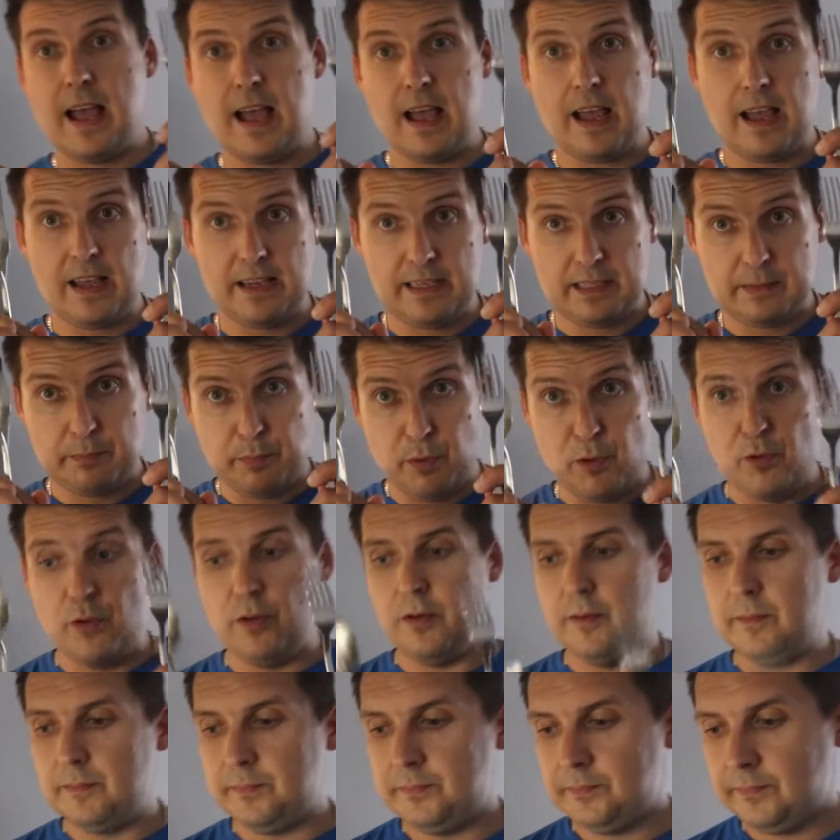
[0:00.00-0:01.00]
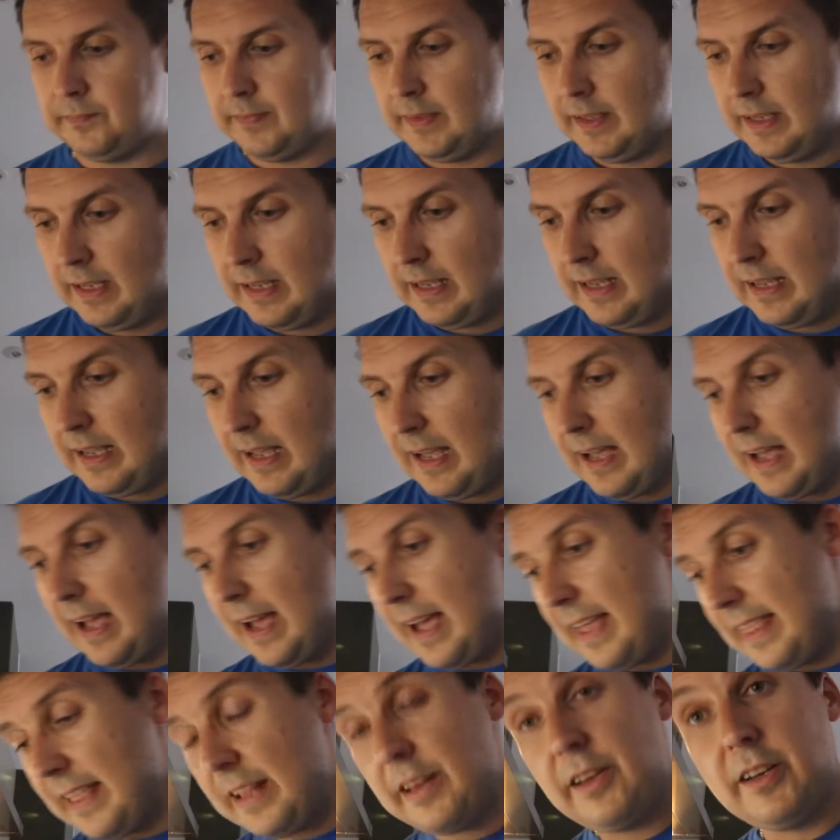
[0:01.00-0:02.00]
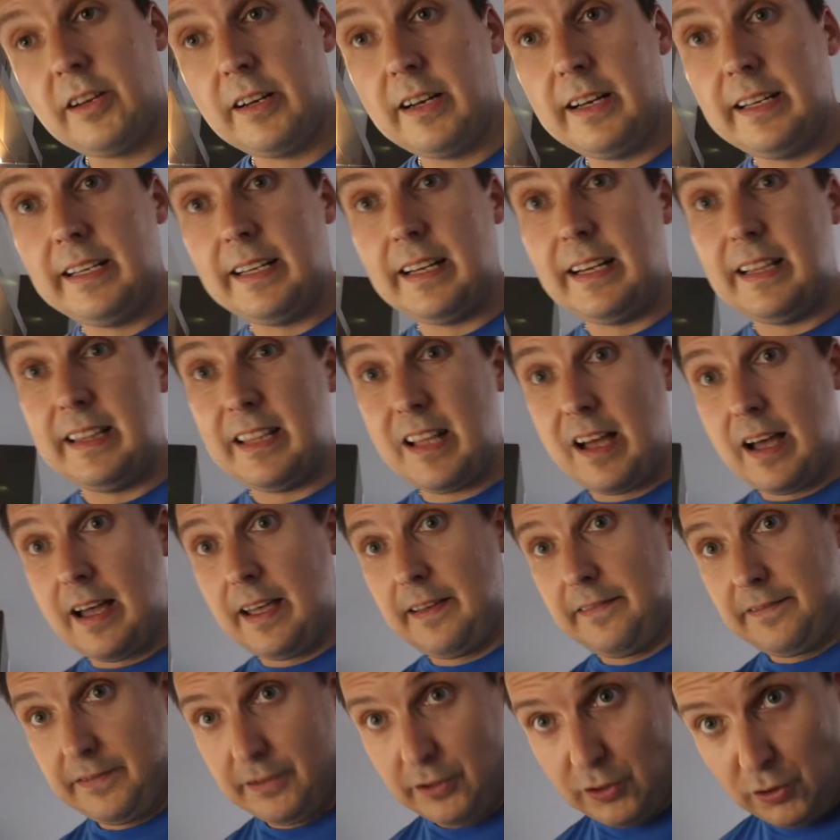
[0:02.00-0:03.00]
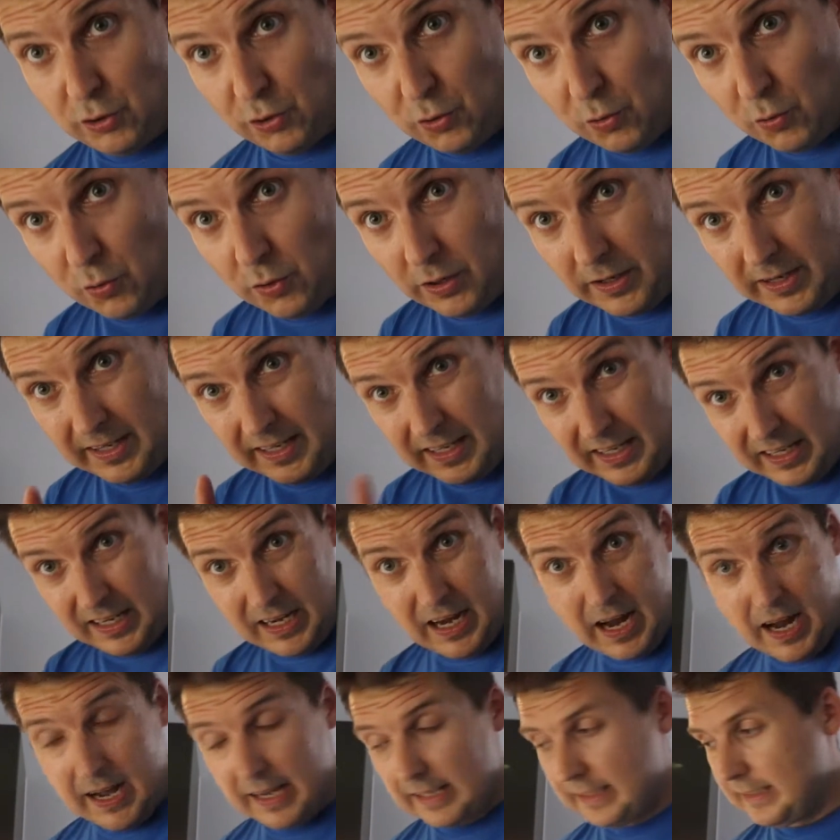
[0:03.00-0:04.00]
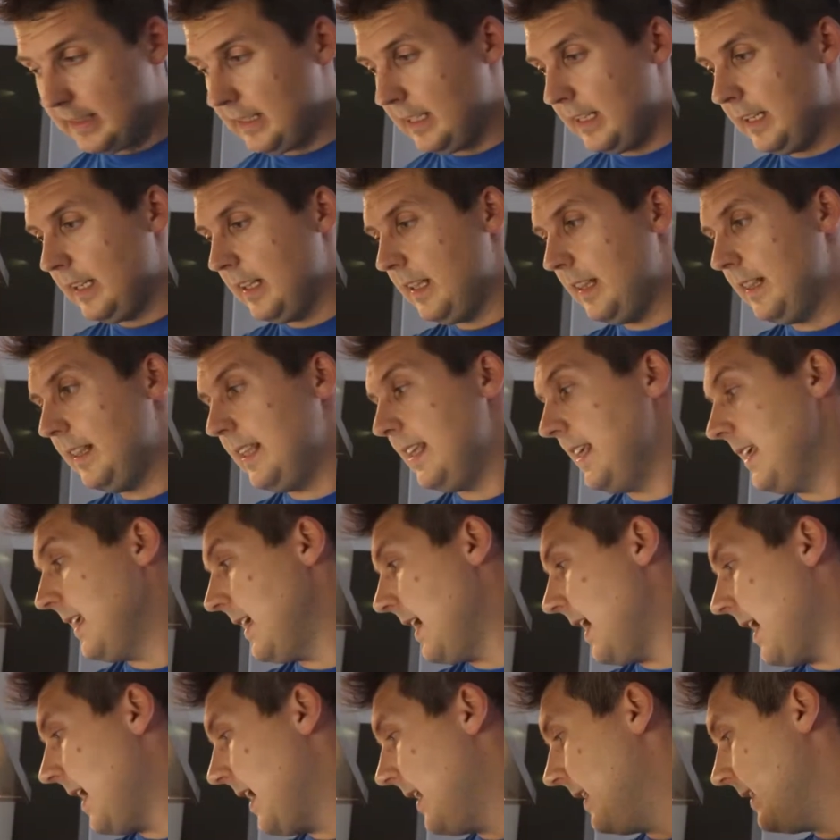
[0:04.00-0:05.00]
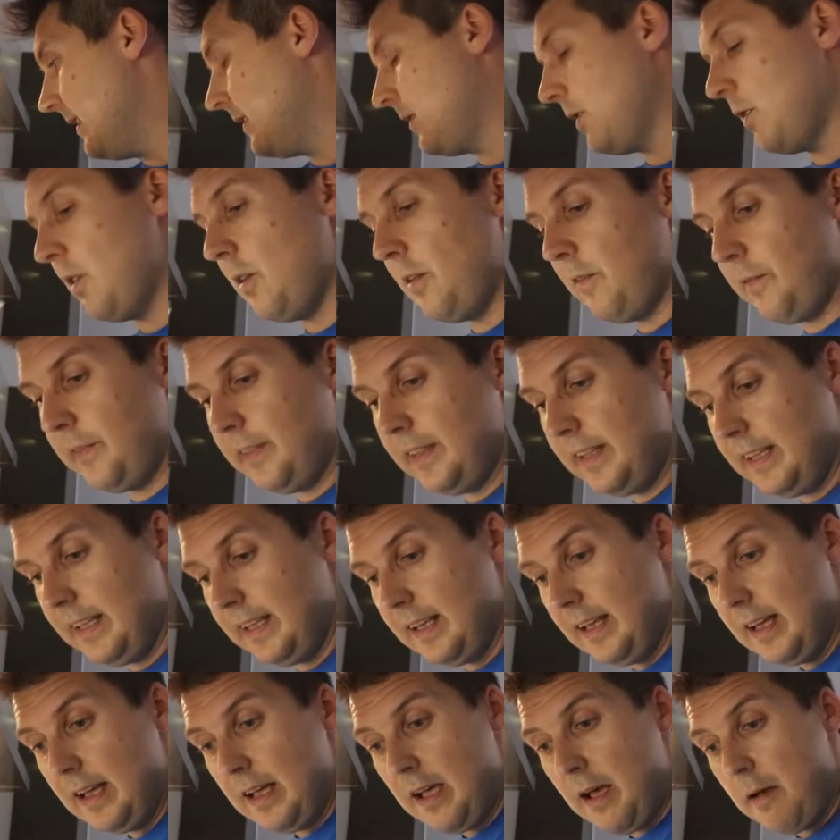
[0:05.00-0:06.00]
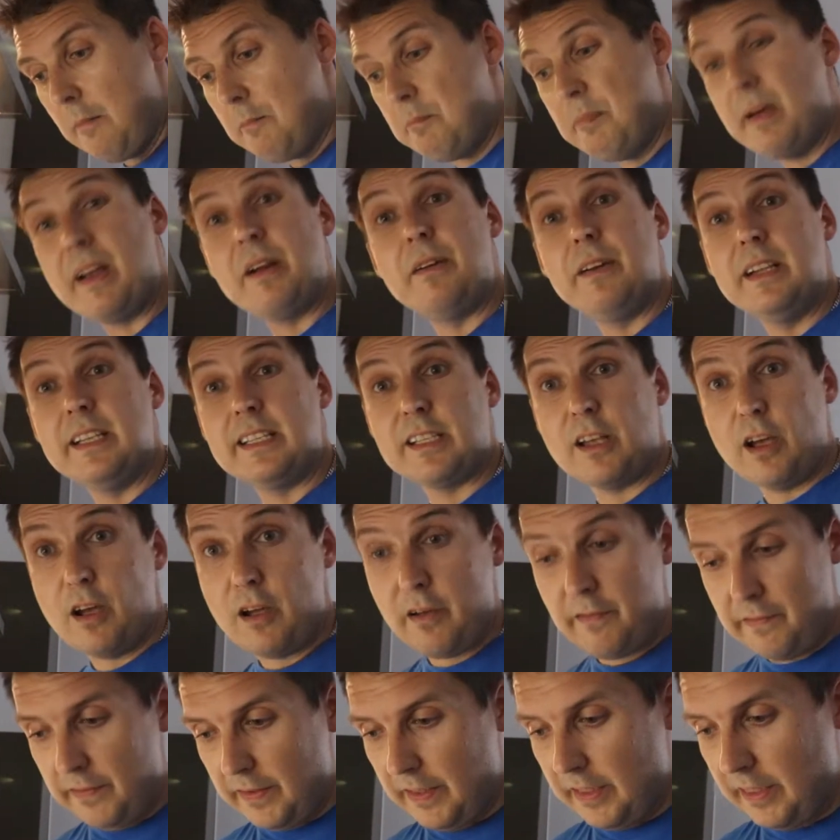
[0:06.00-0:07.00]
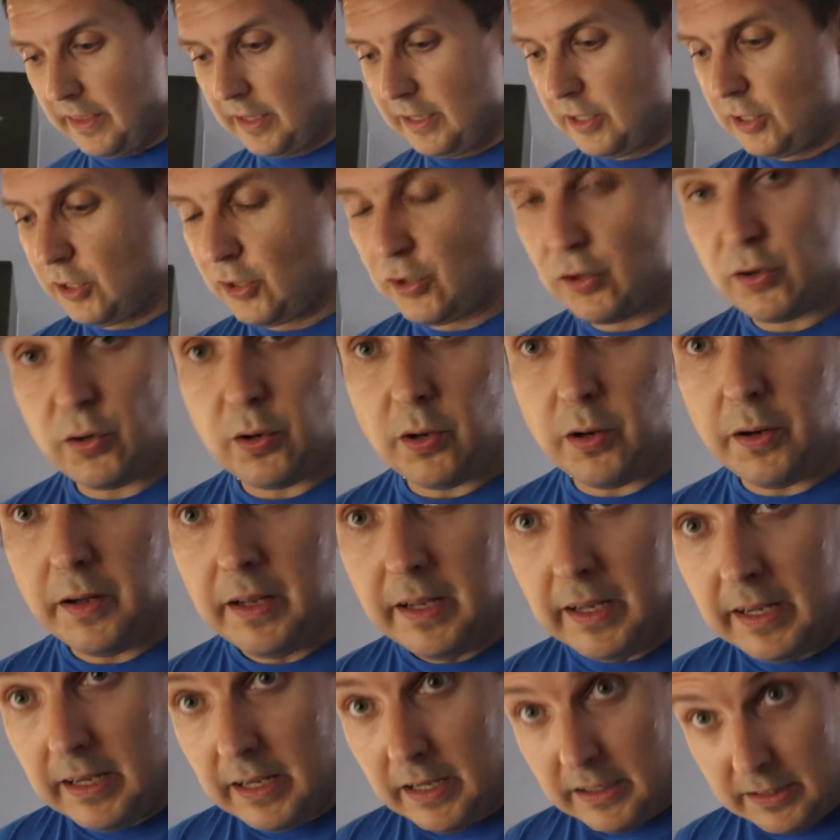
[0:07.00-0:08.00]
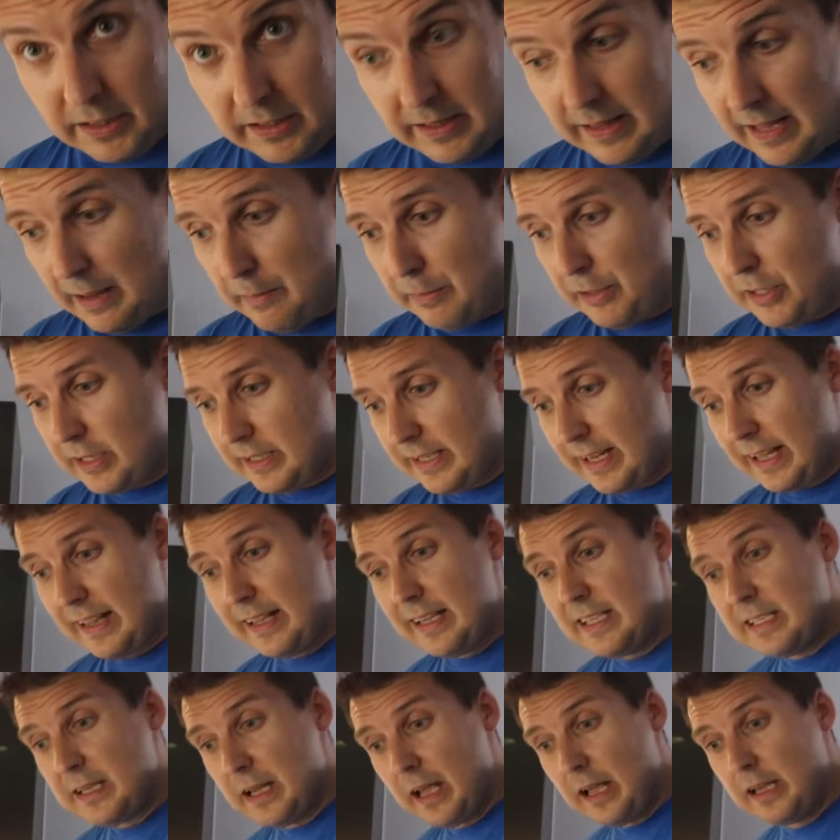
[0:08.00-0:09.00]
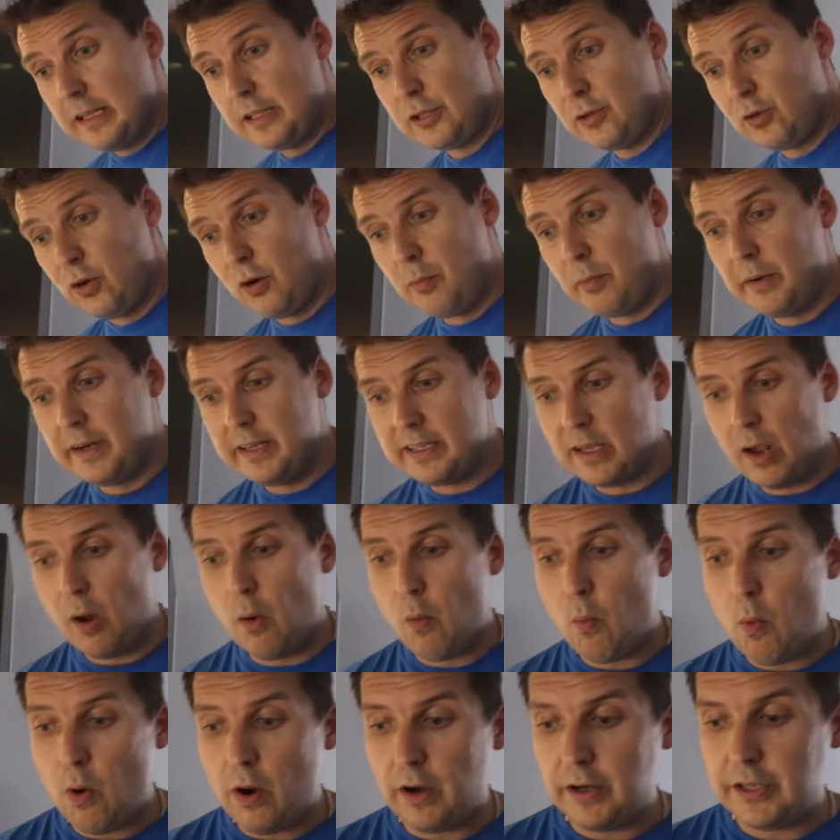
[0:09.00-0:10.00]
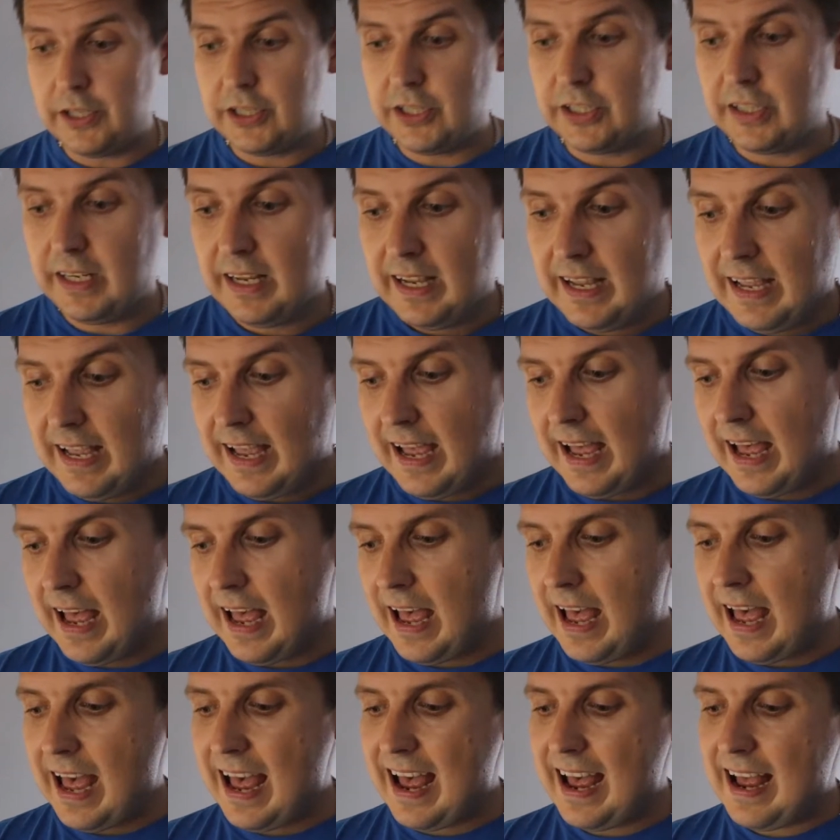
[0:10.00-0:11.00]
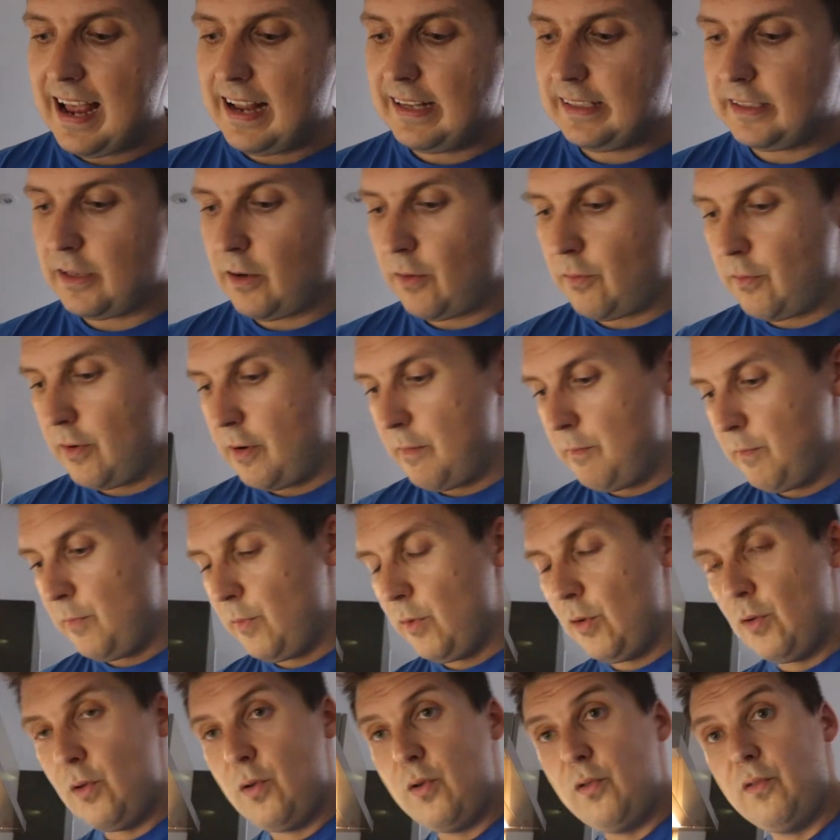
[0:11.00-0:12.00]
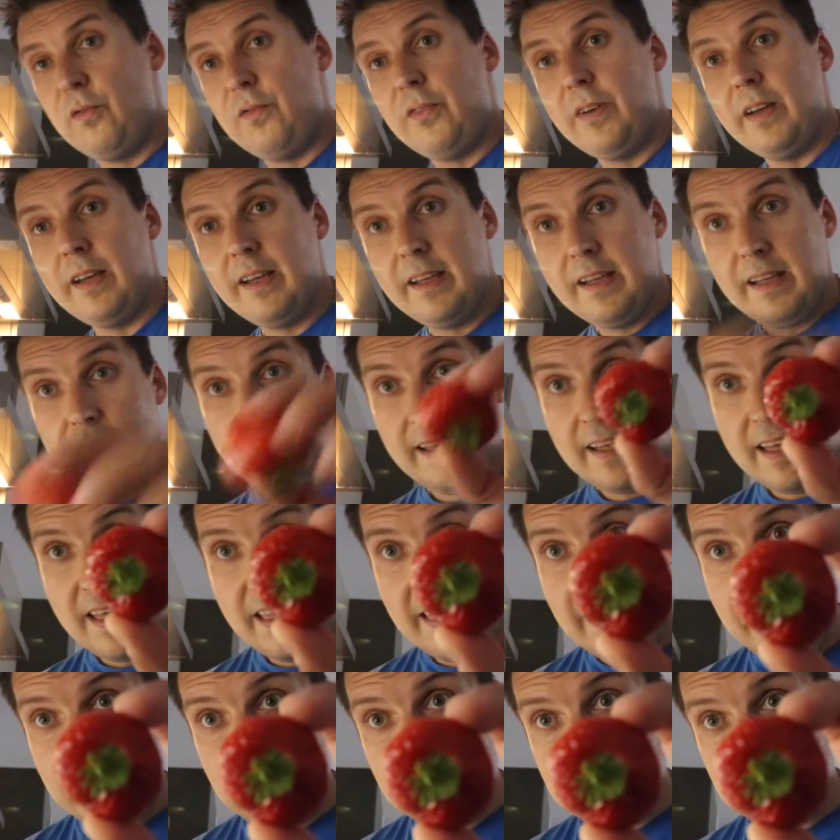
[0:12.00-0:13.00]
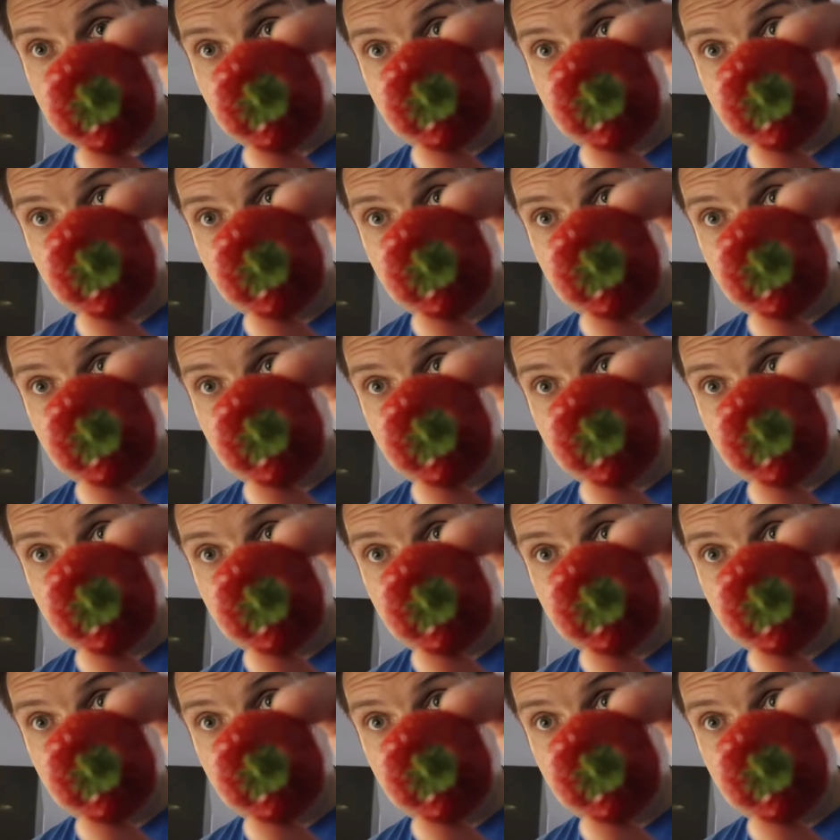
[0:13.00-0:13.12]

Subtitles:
a spoon. And then you're going to need a knife to cut the ends of the berries of the straw. So let me just get these strawberries washed and remove these